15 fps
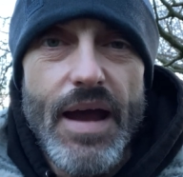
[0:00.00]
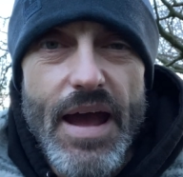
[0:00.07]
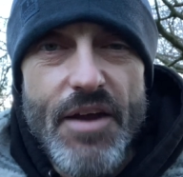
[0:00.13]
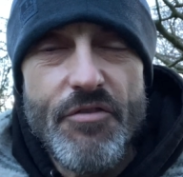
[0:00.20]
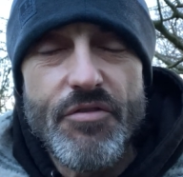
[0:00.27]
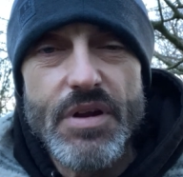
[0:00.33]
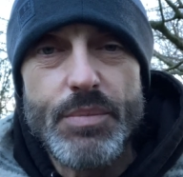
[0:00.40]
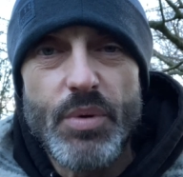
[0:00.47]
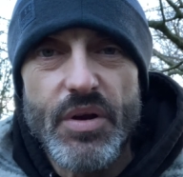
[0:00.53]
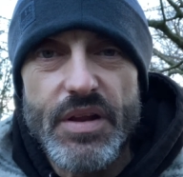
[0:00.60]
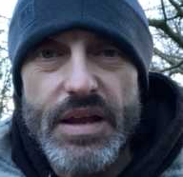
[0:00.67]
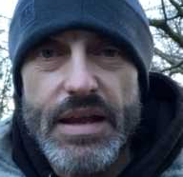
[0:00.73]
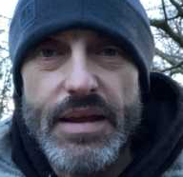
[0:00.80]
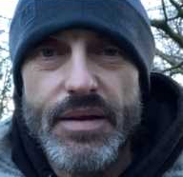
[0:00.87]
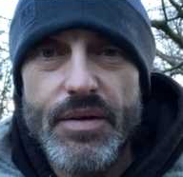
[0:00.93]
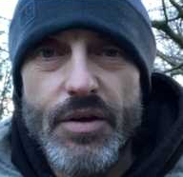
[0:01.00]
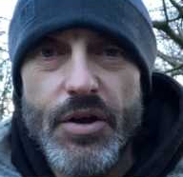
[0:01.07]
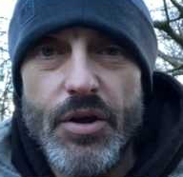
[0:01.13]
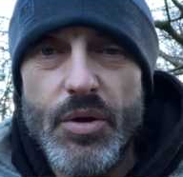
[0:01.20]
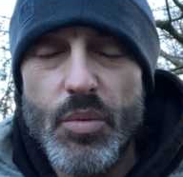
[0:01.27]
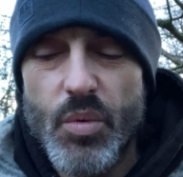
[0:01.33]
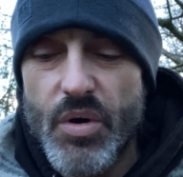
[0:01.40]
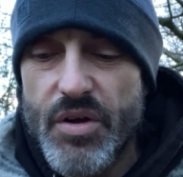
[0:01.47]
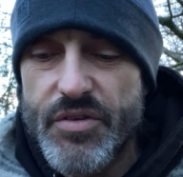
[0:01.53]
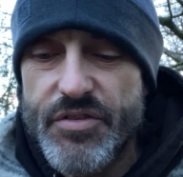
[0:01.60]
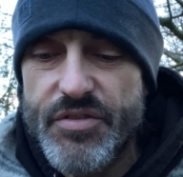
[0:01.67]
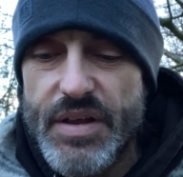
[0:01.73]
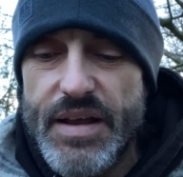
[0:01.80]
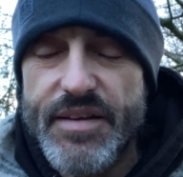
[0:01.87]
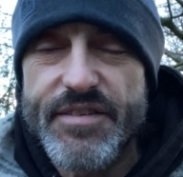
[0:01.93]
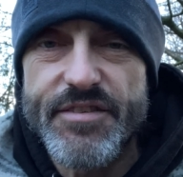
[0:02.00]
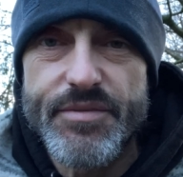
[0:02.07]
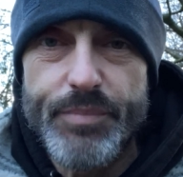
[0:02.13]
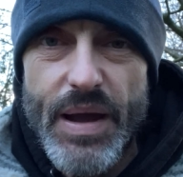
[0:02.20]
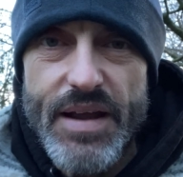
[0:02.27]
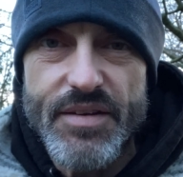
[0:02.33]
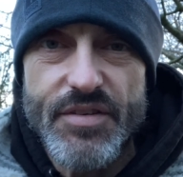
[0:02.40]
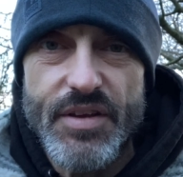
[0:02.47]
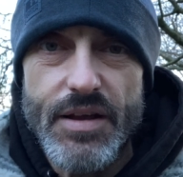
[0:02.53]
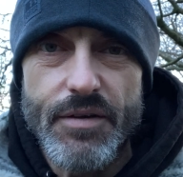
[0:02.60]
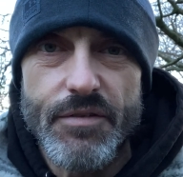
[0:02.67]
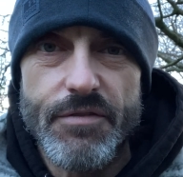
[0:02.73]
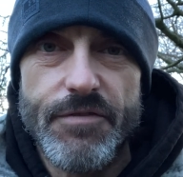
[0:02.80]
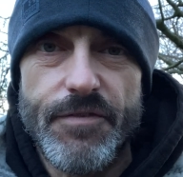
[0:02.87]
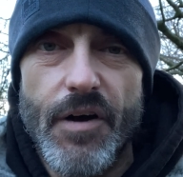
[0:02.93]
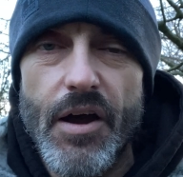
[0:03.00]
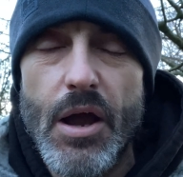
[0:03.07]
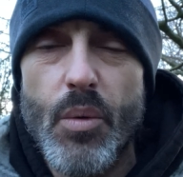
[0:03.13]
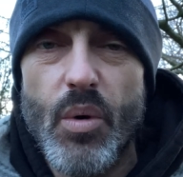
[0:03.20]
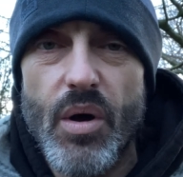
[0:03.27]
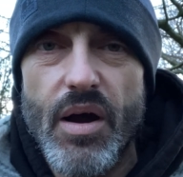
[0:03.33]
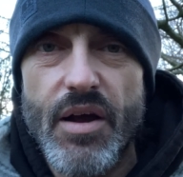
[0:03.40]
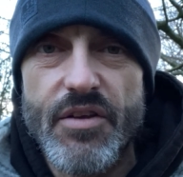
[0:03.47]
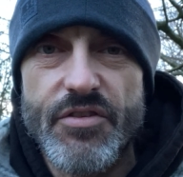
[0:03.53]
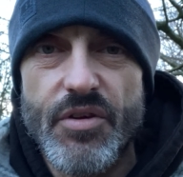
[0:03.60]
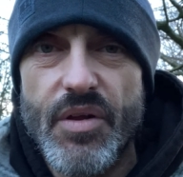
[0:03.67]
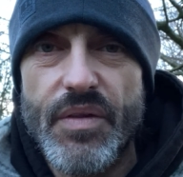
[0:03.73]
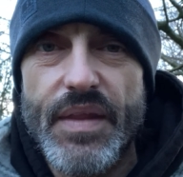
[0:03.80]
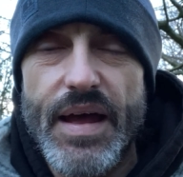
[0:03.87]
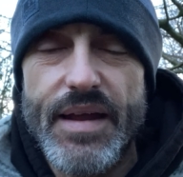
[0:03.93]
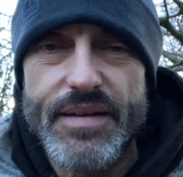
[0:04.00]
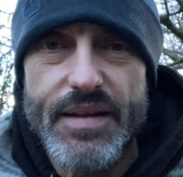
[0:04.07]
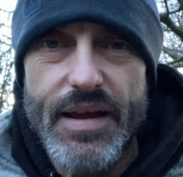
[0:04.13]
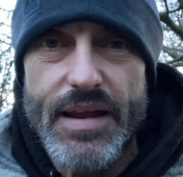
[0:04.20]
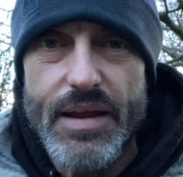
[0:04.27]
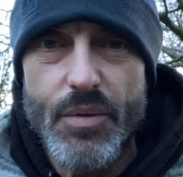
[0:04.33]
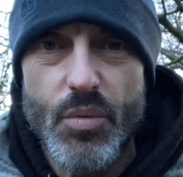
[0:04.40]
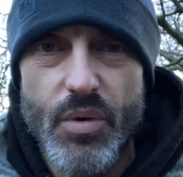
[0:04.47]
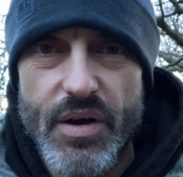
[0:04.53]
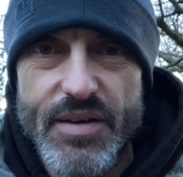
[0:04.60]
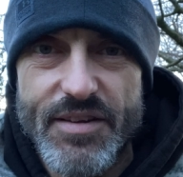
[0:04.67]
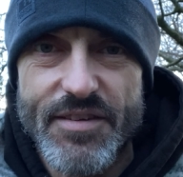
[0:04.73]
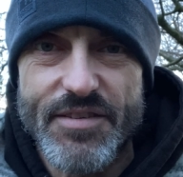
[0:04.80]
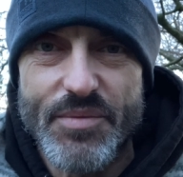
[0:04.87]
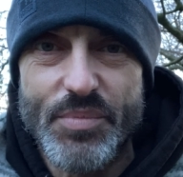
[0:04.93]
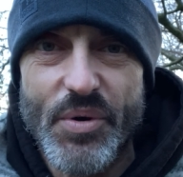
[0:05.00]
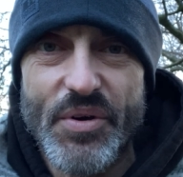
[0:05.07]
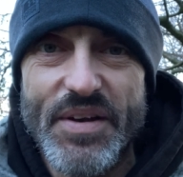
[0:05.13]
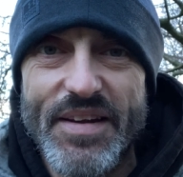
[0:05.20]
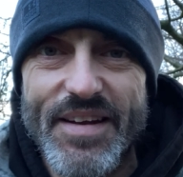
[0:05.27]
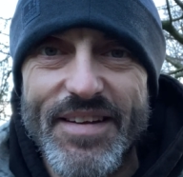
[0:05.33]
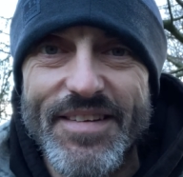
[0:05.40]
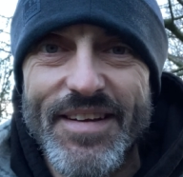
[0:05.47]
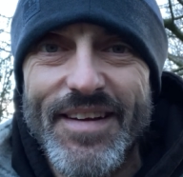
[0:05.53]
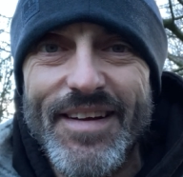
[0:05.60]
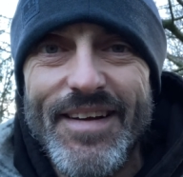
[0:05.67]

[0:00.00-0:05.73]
everybody who was expecting fireworks on that date were disappointed.